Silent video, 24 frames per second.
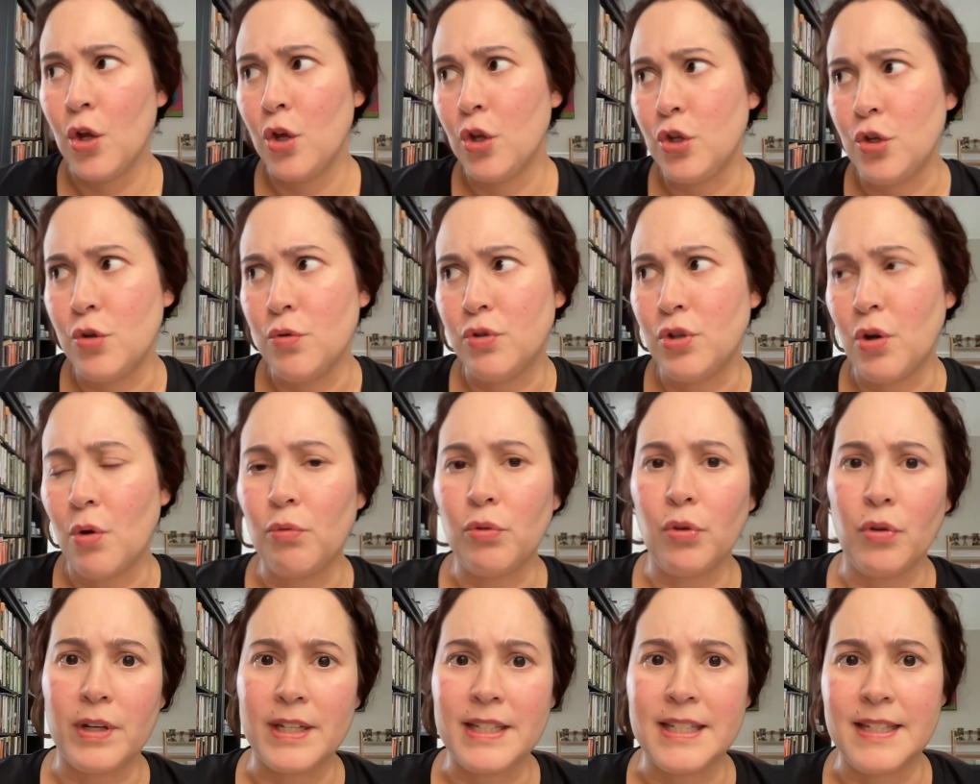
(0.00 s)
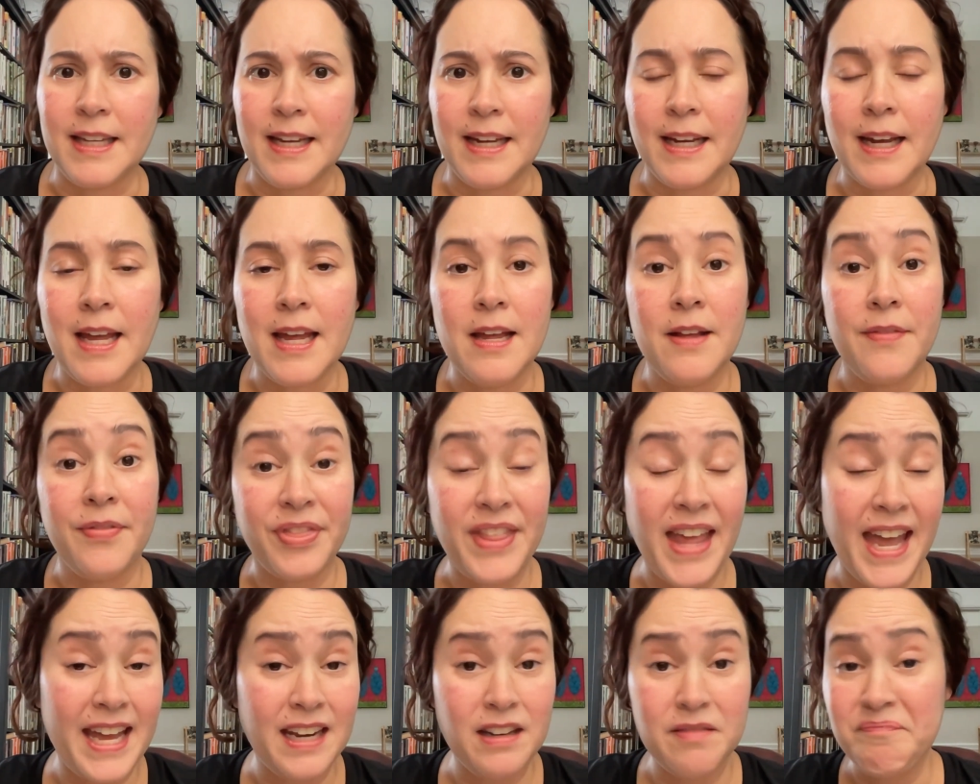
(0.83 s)
You don't look sick.
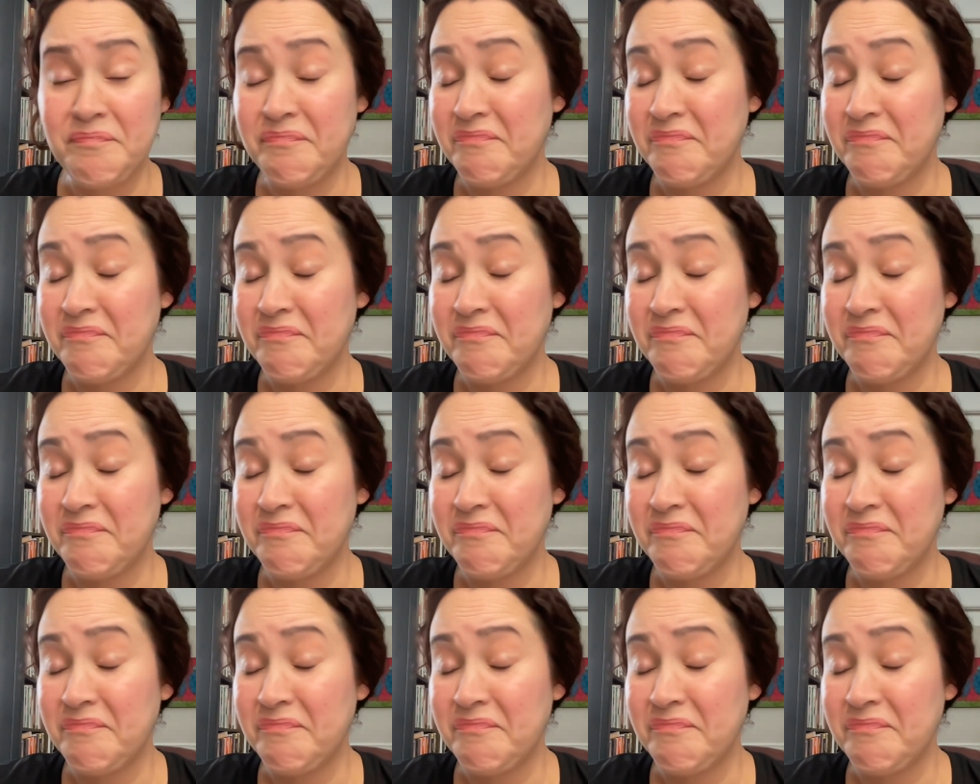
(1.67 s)
Then,